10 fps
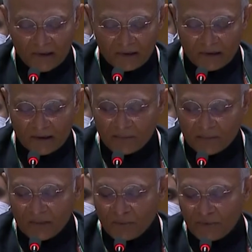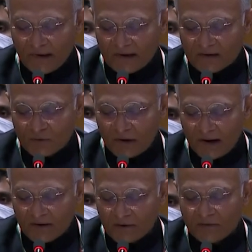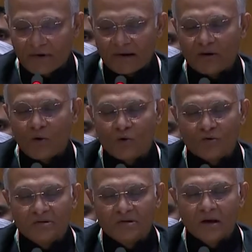the government provides collateral-free loans